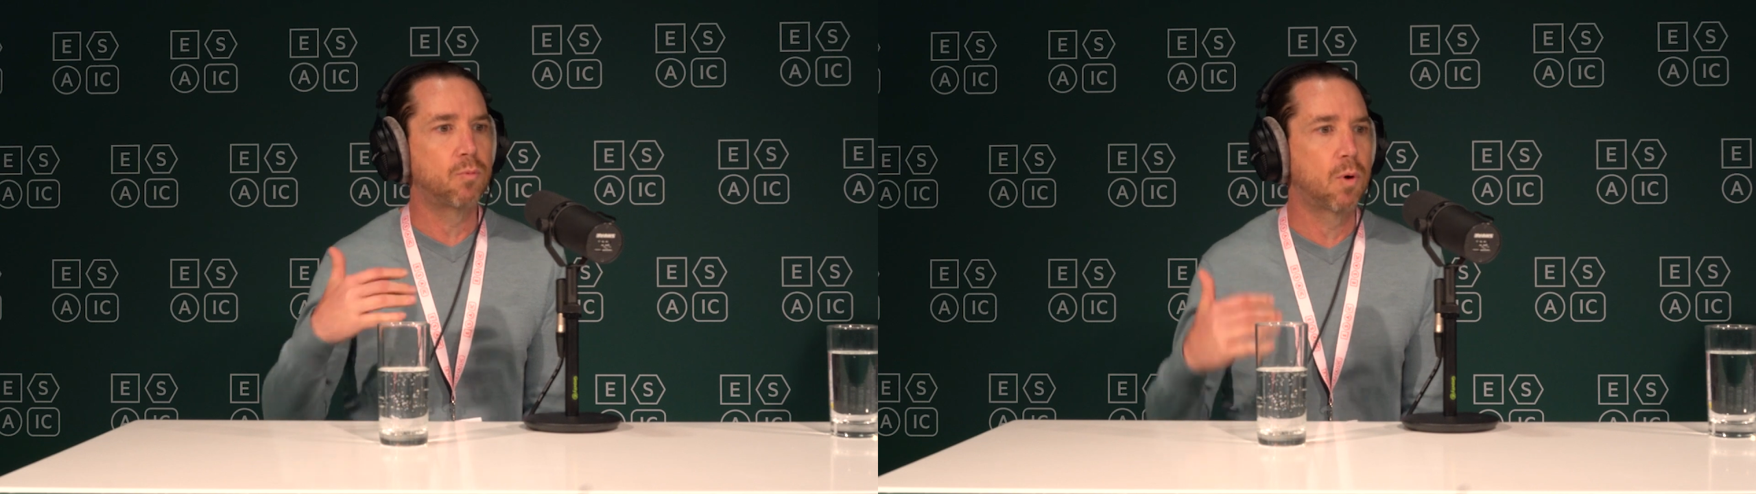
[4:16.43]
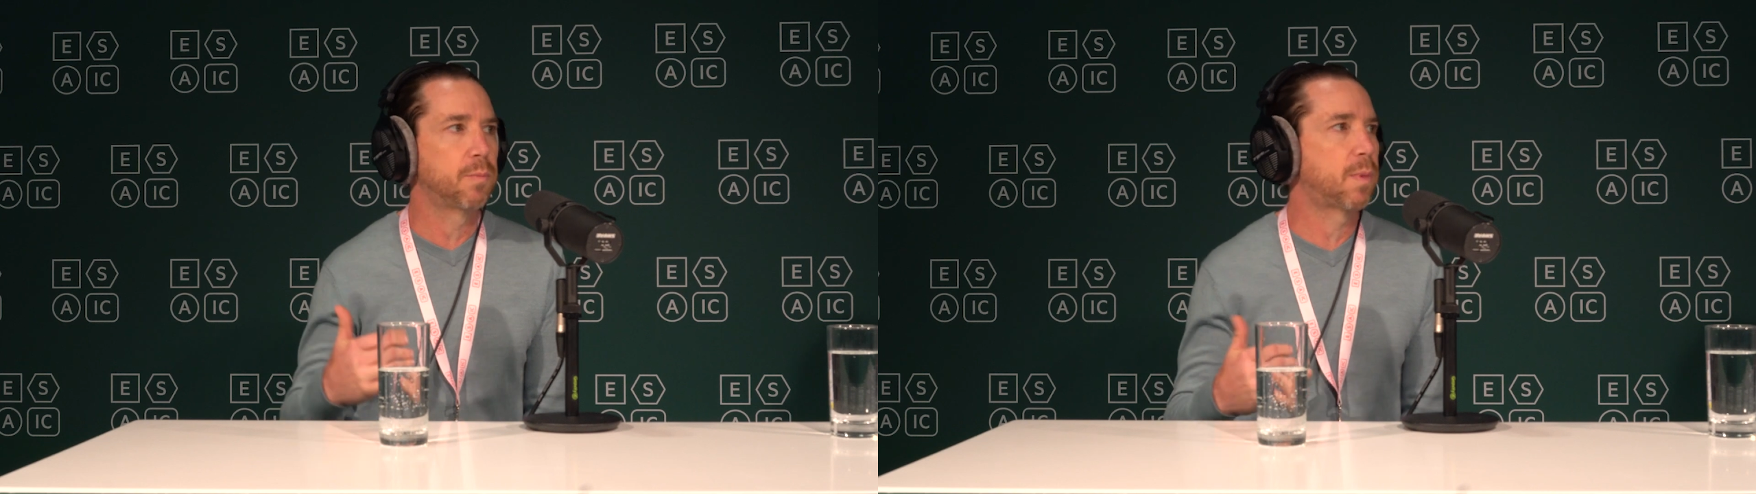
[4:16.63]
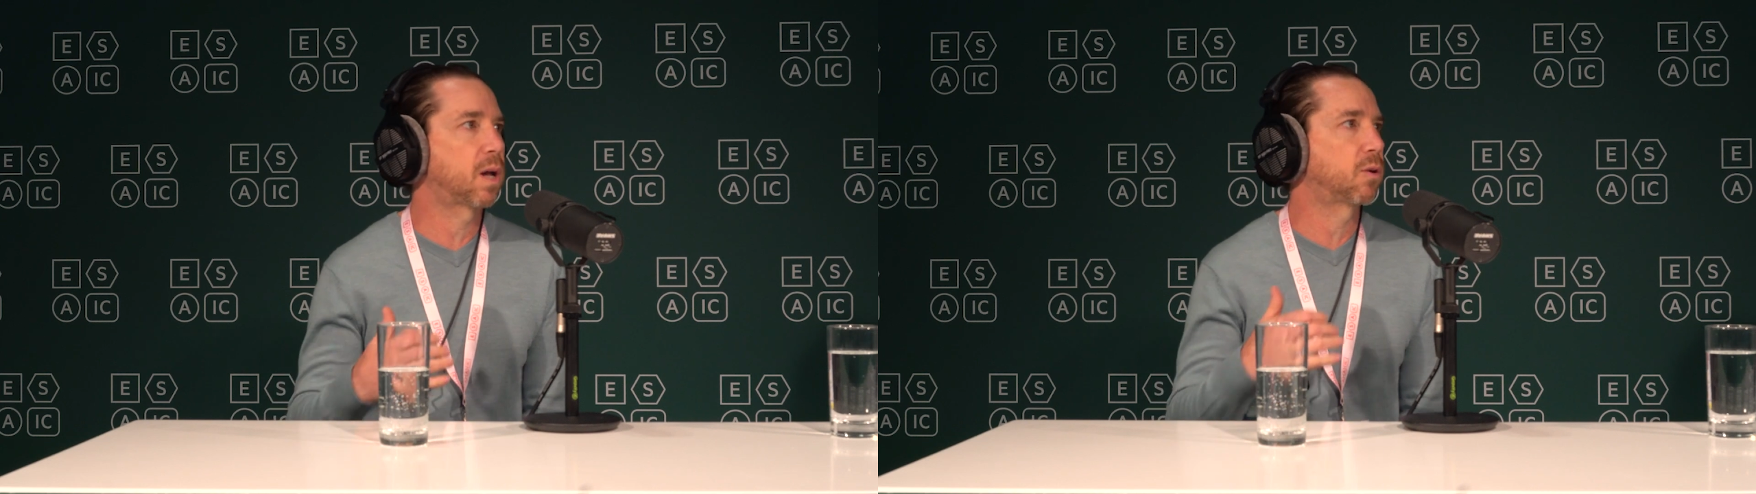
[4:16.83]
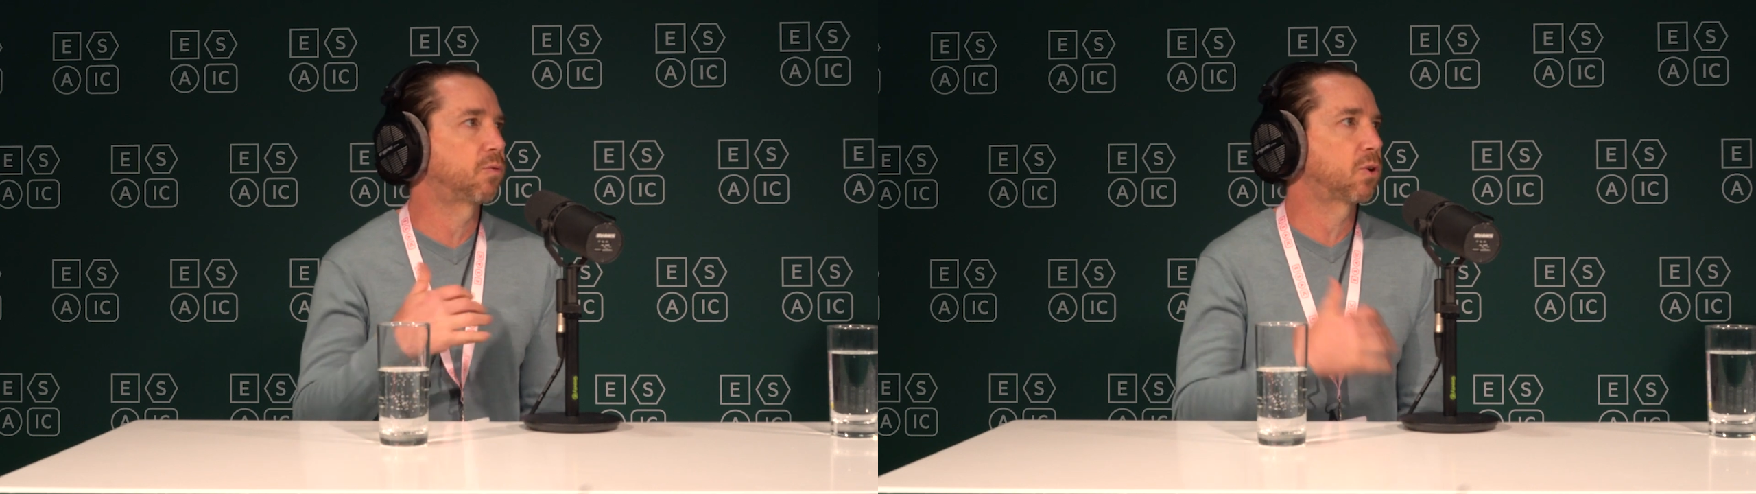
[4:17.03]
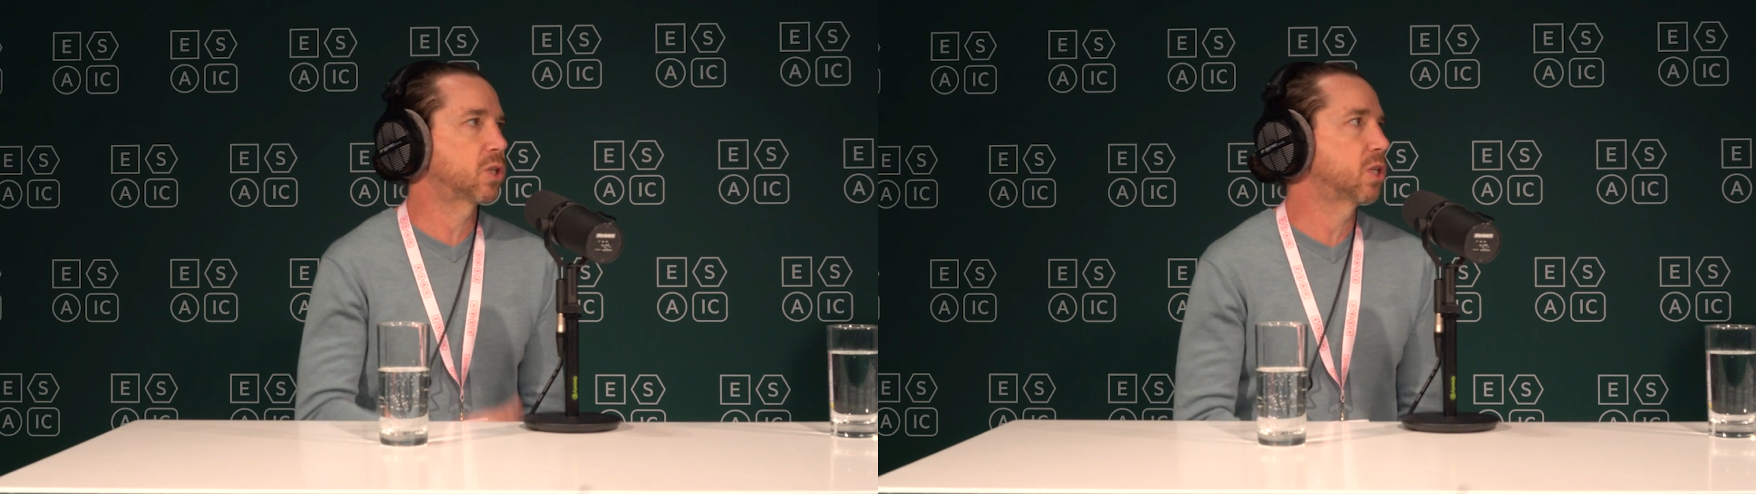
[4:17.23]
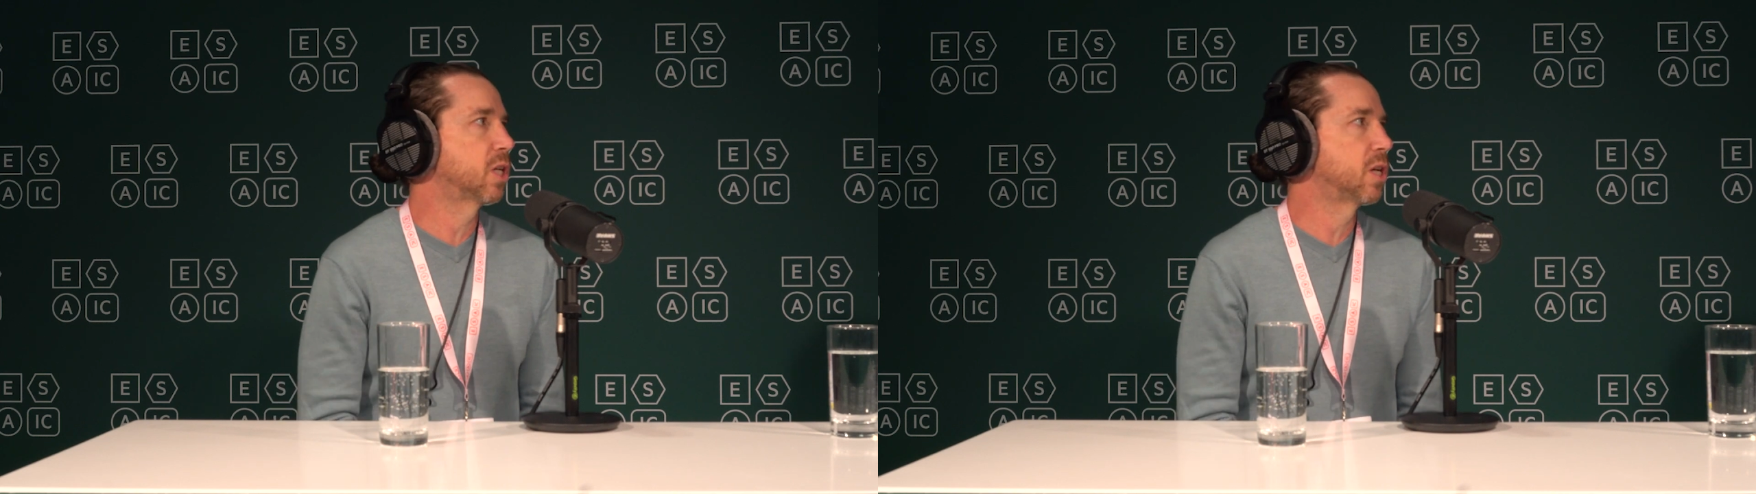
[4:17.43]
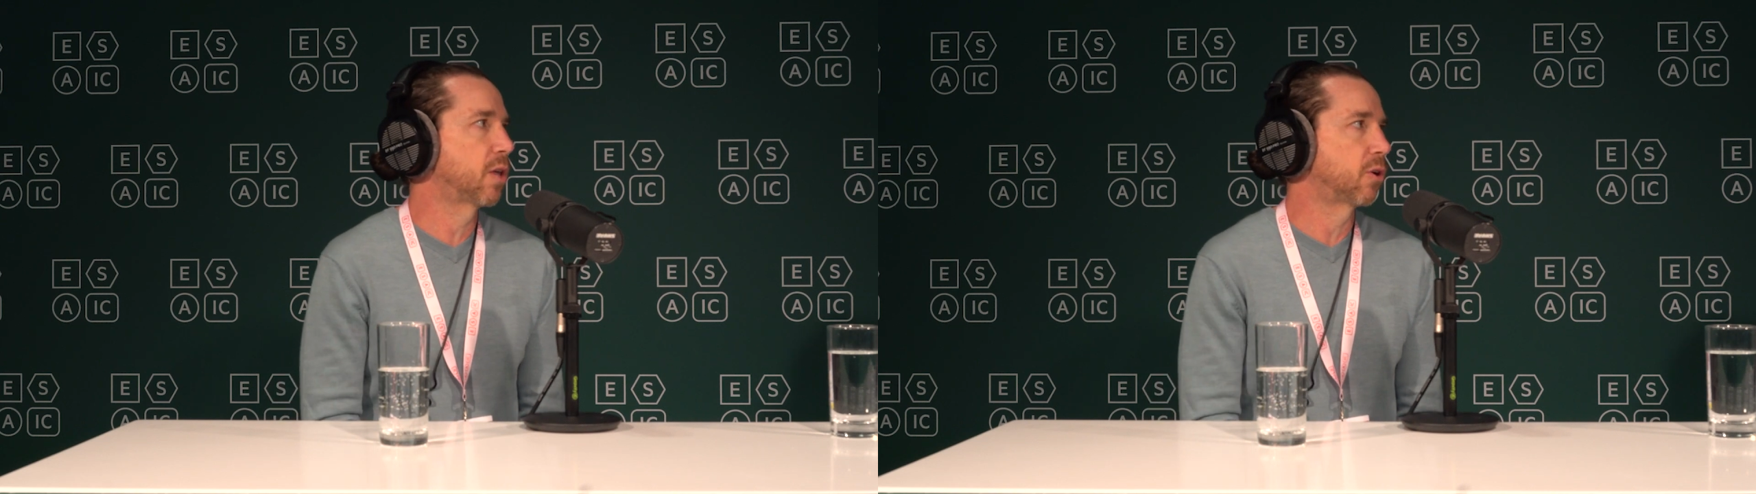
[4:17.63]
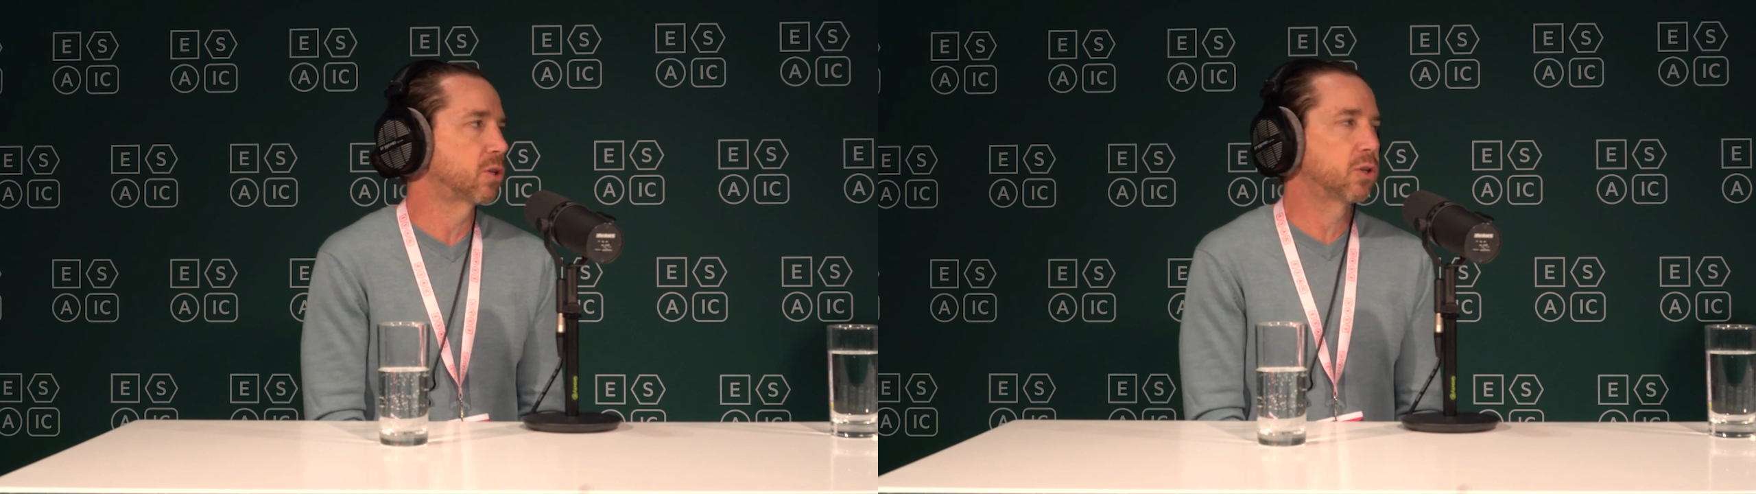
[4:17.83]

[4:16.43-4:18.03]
one model versus another.